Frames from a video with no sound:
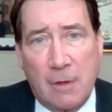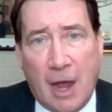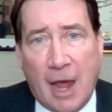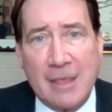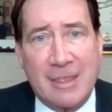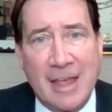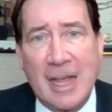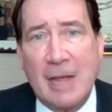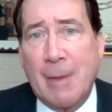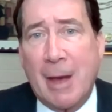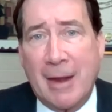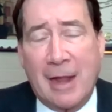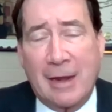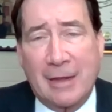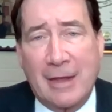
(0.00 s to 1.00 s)
I think
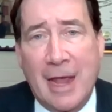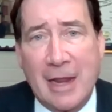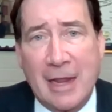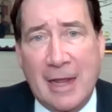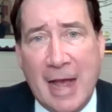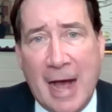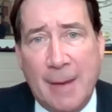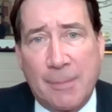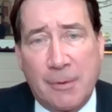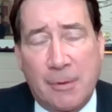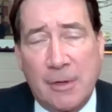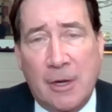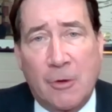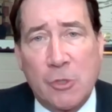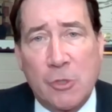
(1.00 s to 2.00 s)
about allocating capital
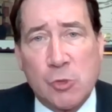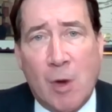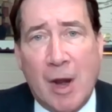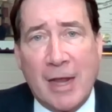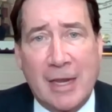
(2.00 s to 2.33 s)
in areas where I